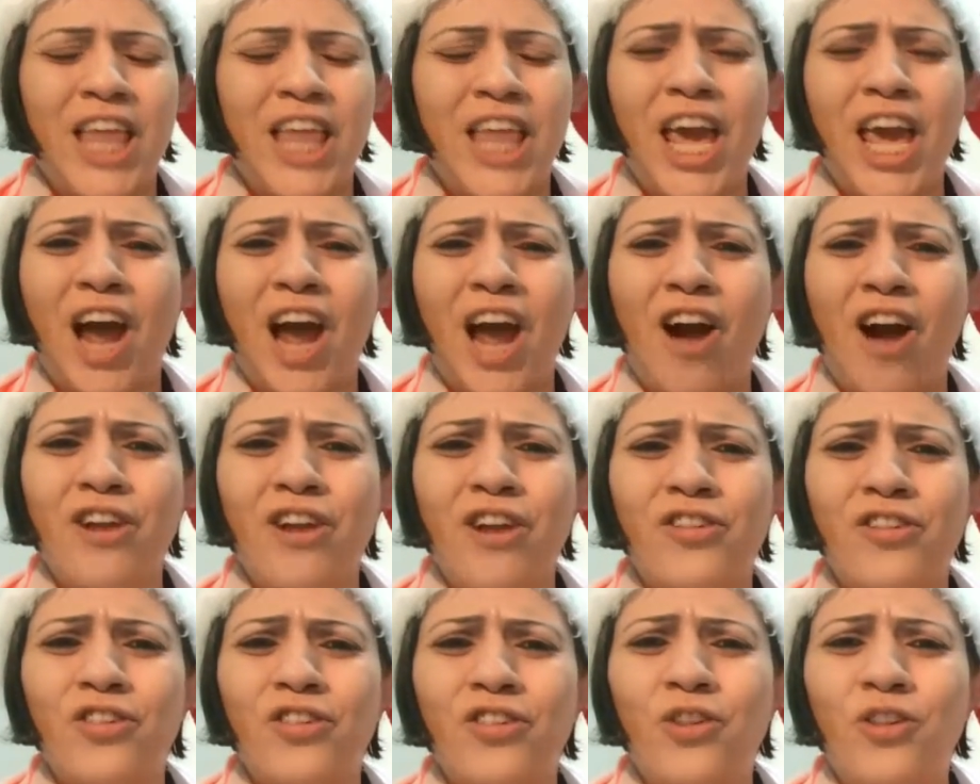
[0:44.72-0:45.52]
They
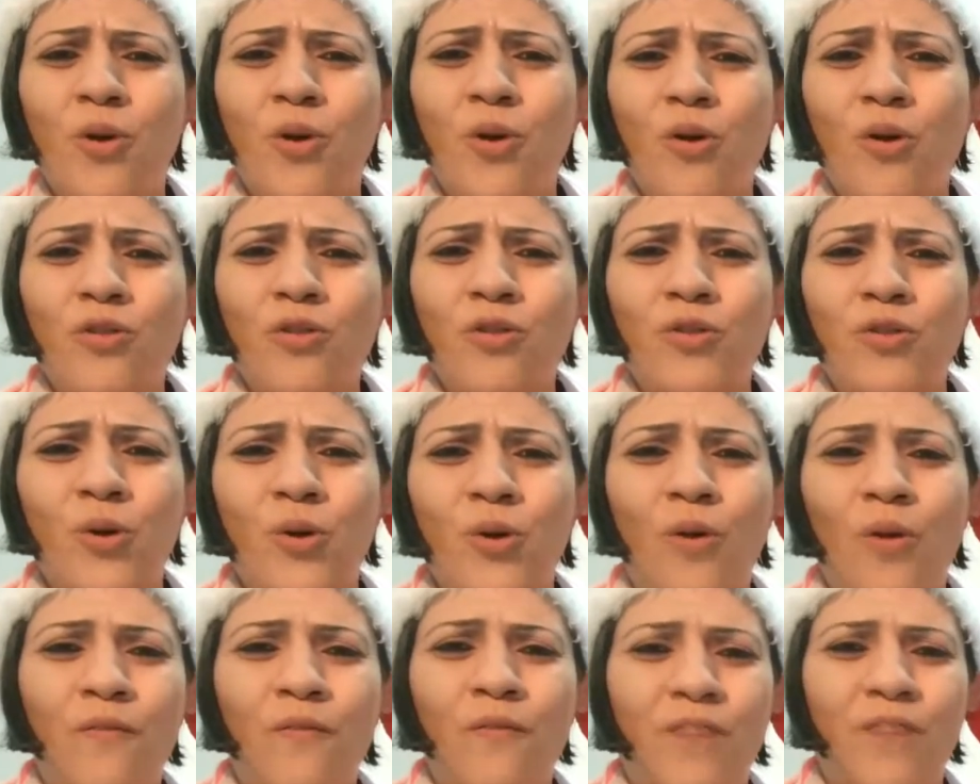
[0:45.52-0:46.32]
are
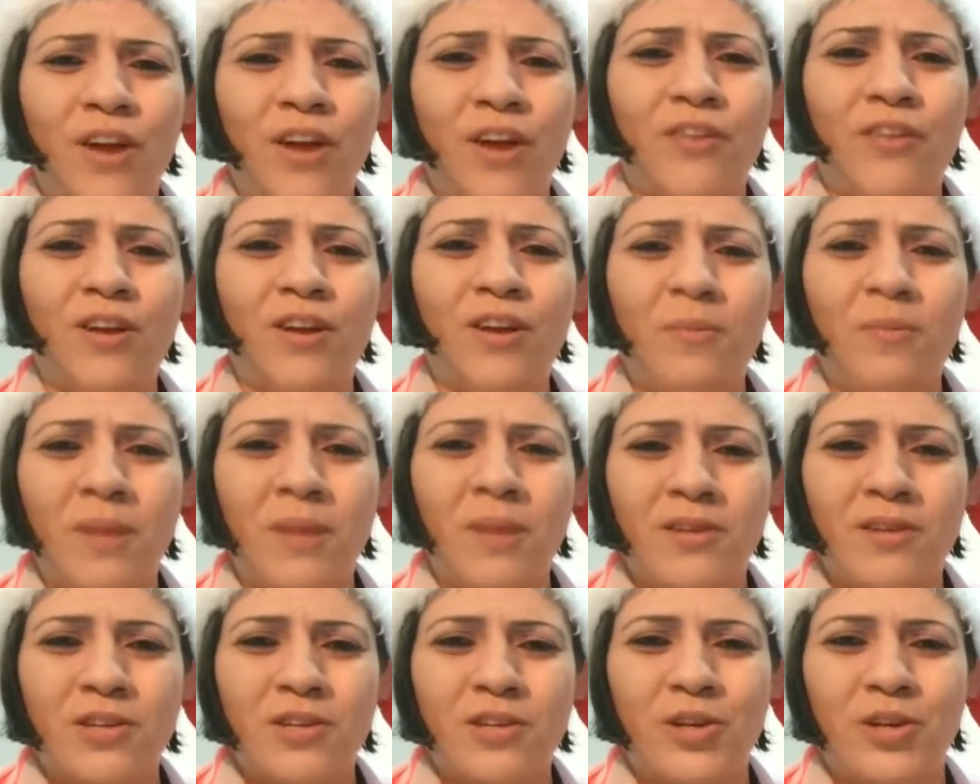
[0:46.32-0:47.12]
so very
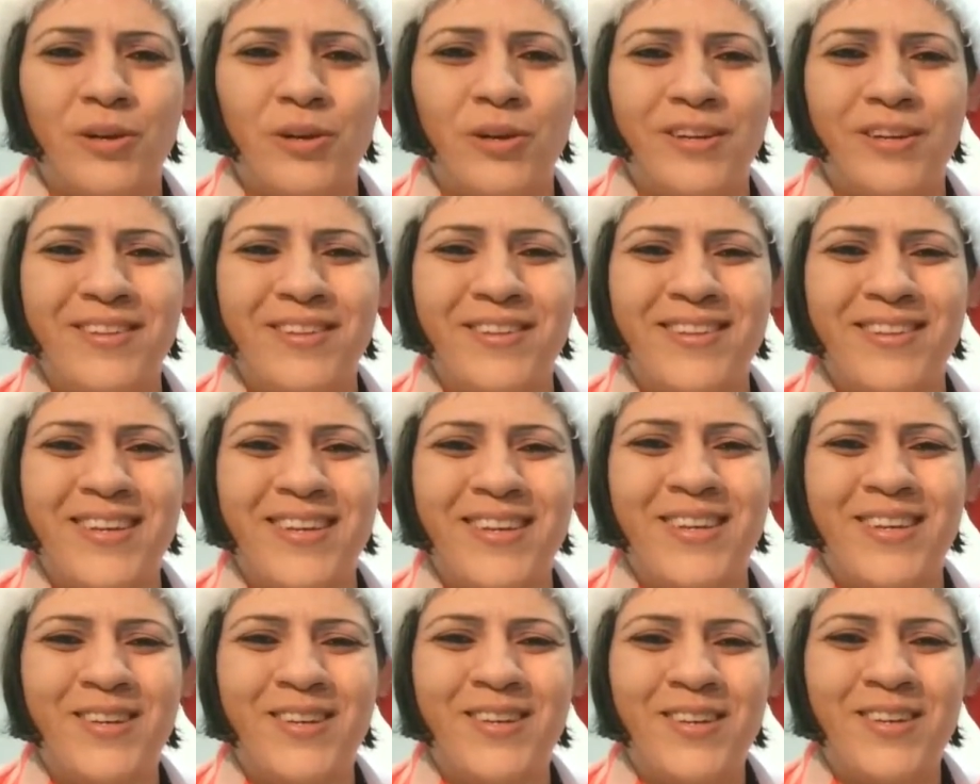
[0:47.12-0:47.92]
meticulous
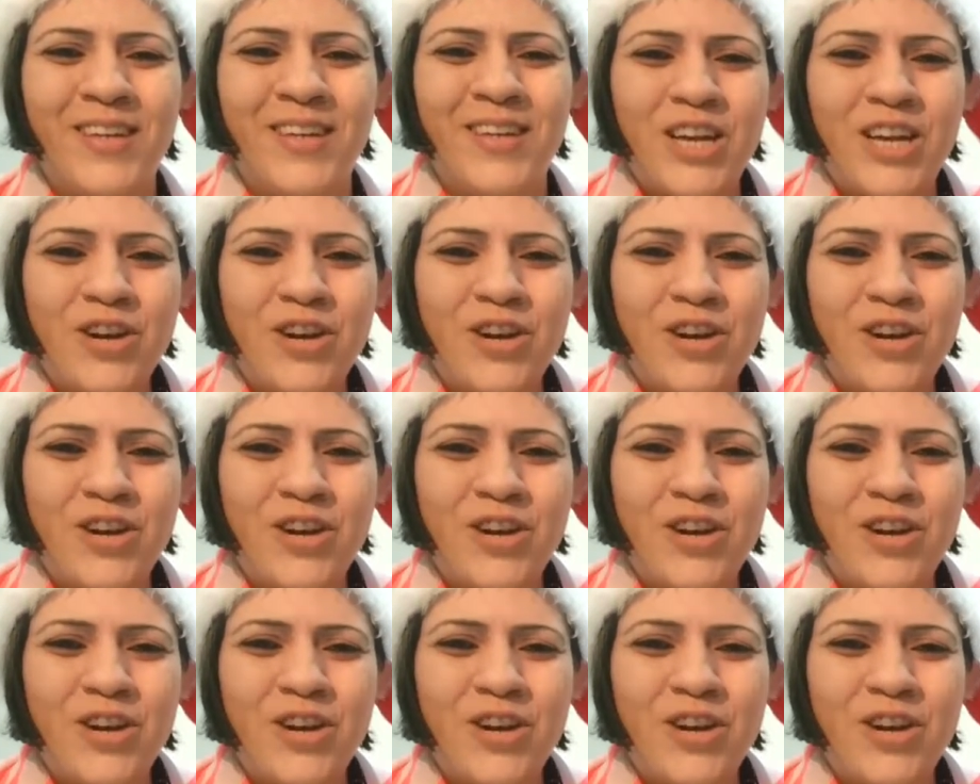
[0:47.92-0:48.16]
in